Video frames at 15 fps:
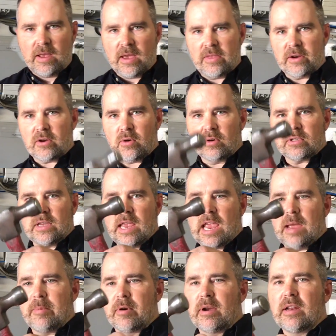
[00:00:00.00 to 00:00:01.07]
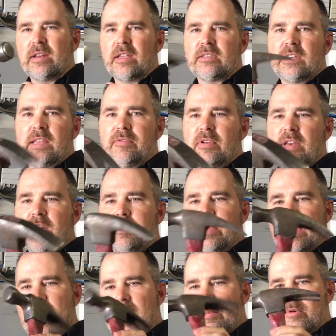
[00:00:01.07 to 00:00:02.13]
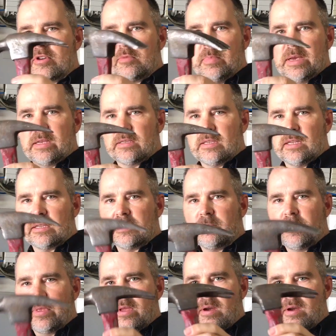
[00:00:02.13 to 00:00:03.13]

And then, of course, a hammer. And it doesn't even need to be a hammer as big as this.